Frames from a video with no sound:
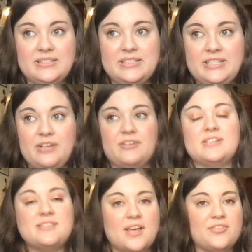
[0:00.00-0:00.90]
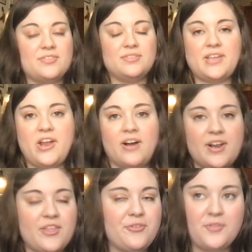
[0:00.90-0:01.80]
here in South
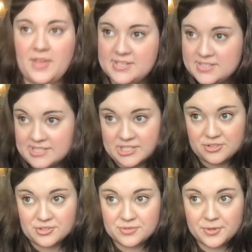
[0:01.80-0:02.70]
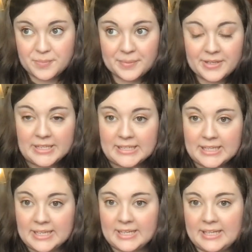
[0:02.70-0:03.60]
Carolina through the SC Stitchers group,
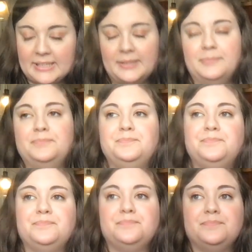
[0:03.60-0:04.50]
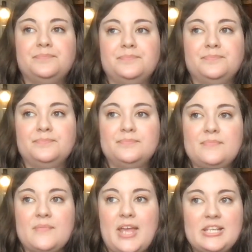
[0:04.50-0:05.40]
and
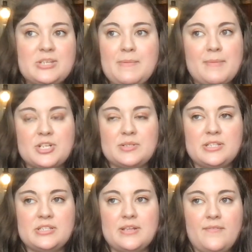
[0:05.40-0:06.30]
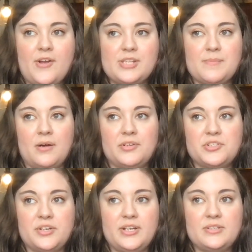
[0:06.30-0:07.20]
it's gonna be it's a very small
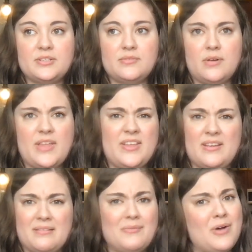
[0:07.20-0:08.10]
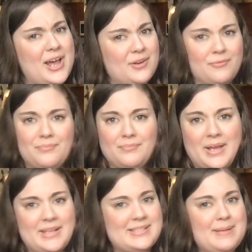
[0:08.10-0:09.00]
retreat. I think, well,
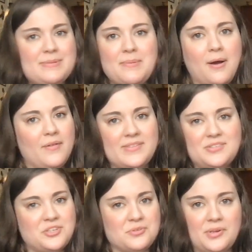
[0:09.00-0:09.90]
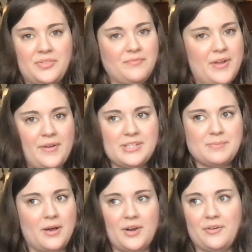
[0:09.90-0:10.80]
it seems smaller than Stitch North, very
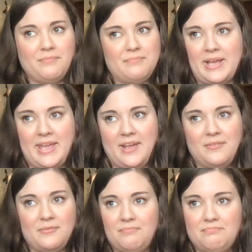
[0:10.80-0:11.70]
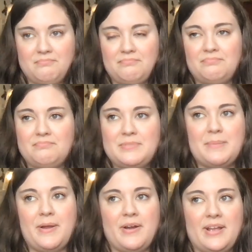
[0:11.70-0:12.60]
small. I can't
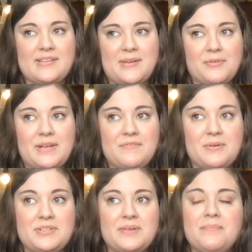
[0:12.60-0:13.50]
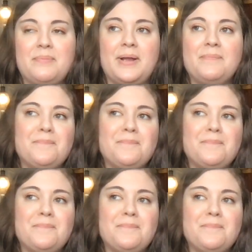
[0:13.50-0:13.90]
compare, I guess. I really have no idea, but